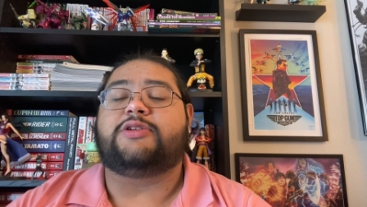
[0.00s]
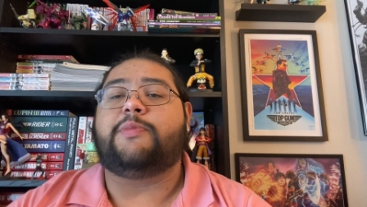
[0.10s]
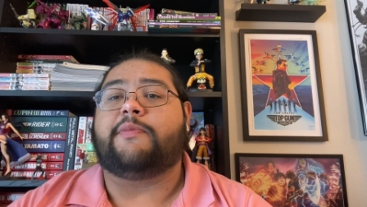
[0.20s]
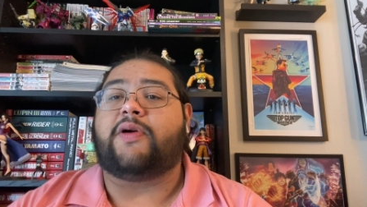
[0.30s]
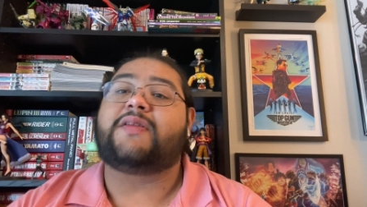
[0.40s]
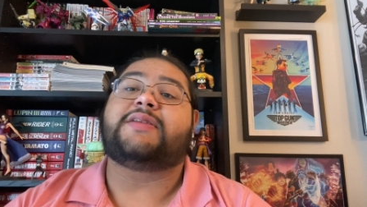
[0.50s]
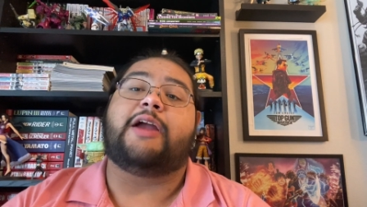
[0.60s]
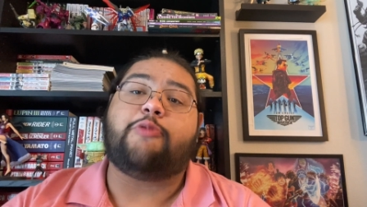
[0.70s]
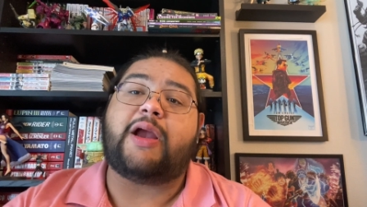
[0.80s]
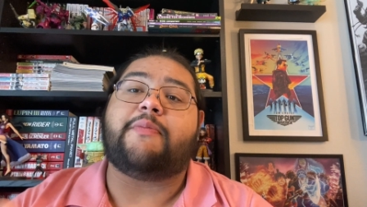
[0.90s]
supermarkets. I
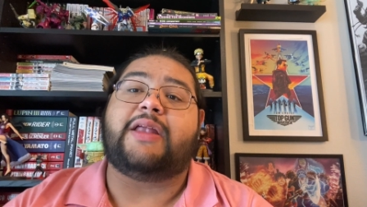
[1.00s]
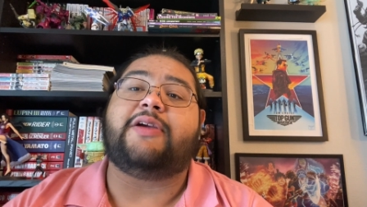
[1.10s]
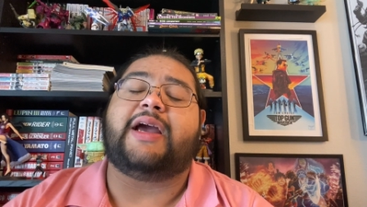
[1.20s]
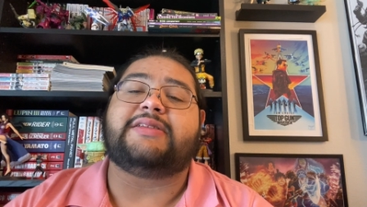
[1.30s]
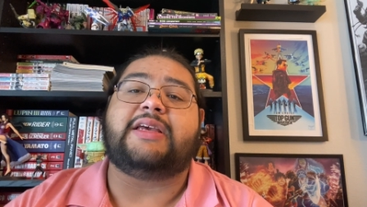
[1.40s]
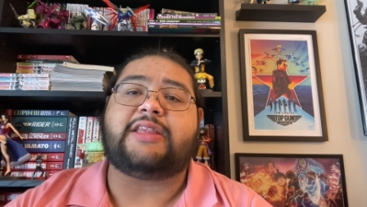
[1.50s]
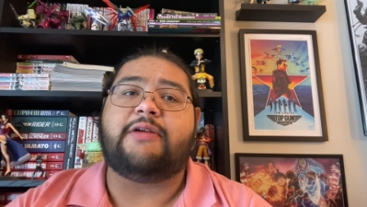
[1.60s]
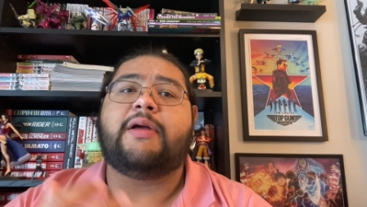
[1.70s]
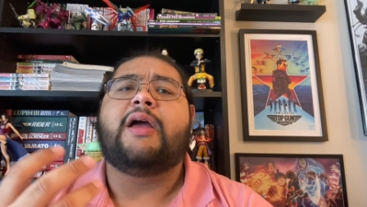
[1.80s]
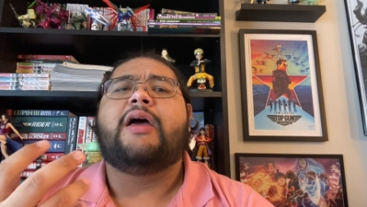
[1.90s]
recommend you guys eat them.